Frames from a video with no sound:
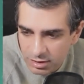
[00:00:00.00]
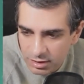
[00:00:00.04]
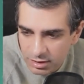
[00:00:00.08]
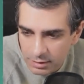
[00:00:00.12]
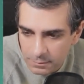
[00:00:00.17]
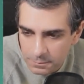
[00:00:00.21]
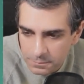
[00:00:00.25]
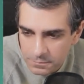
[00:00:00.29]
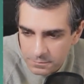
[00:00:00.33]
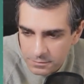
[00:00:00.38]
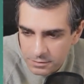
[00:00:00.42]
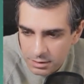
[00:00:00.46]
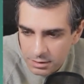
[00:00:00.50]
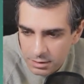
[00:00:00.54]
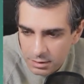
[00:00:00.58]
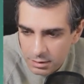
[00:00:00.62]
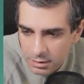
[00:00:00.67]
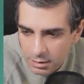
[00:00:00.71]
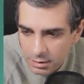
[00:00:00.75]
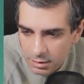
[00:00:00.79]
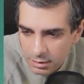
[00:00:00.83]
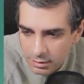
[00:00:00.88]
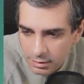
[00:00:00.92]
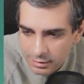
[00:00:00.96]
keeps
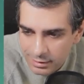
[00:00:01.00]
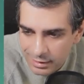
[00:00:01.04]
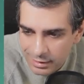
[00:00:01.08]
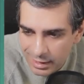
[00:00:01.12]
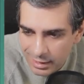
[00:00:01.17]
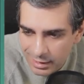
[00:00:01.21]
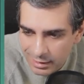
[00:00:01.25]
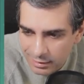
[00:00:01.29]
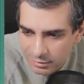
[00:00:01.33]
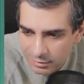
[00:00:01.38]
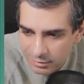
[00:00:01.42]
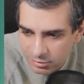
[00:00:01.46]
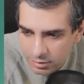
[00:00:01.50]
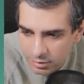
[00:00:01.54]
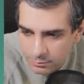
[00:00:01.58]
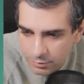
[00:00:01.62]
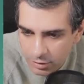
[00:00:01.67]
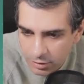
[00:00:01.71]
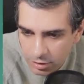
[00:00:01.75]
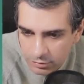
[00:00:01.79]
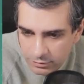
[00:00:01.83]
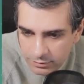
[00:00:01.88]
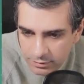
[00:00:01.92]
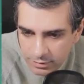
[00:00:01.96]
getting
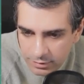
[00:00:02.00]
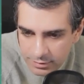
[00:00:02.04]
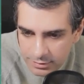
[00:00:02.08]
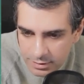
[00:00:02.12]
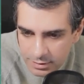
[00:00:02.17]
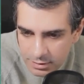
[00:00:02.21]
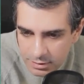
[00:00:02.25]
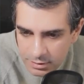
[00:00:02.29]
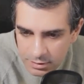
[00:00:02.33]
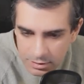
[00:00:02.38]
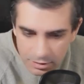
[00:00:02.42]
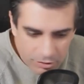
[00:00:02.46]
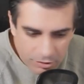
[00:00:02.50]
deprioritized.